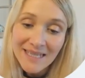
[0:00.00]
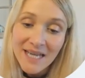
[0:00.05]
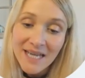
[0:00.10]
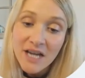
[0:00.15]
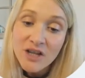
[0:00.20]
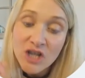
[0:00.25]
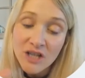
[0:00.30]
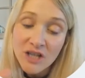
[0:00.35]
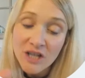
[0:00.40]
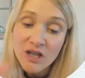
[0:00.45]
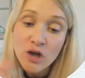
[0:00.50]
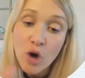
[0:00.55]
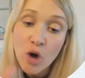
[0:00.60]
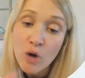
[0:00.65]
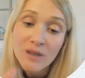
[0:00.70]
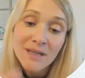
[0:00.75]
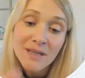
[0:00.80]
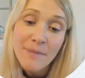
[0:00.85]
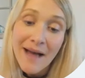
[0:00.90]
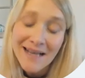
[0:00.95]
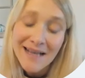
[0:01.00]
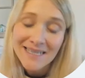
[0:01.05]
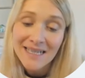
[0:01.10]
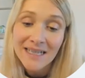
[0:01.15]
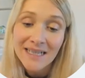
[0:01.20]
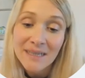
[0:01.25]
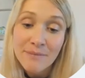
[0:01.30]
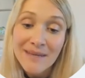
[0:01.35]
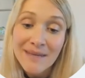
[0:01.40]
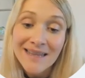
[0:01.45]
doesn't automatically
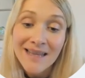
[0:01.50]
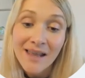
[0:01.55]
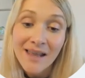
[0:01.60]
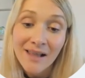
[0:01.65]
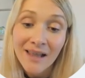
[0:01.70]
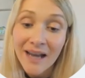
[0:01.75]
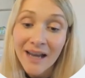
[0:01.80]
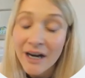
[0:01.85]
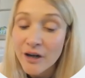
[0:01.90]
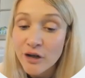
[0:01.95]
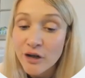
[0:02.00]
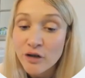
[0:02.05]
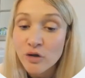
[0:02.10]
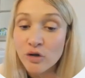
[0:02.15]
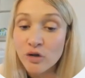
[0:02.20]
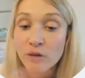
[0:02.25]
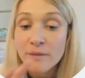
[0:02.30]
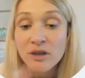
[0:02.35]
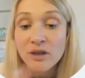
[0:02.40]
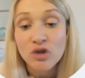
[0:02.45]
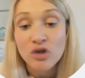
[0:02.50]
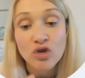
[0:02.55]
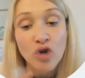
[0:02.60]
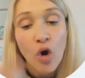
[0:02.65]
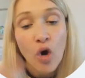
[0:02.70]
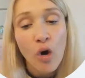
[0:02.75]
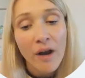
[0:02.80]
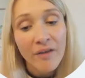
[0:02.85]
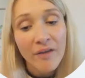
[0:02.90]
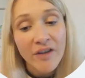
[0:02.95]
mean that the learner is going to be strong
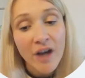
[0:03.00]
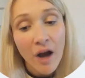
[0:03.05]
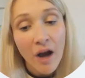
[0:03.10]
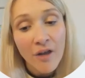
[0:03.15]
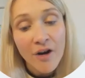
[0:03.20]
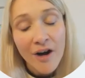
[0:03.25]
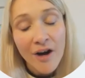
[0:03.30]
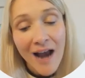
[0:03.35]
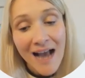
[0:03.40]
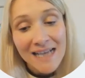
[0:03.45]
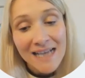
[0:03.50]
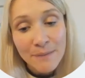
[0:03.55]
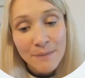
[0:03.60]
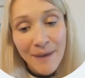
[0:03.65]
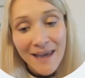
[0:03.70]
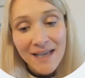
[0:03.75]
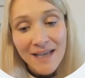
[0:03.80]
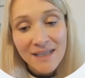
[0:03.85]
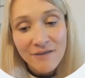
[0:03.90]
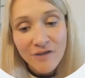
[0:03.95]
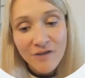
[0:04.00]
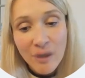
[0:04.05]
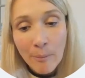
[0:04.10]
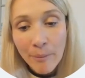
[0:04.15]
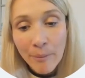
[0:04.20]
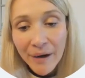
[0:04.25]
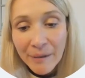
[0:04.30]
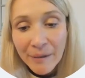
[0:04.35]
in the other aspects of number.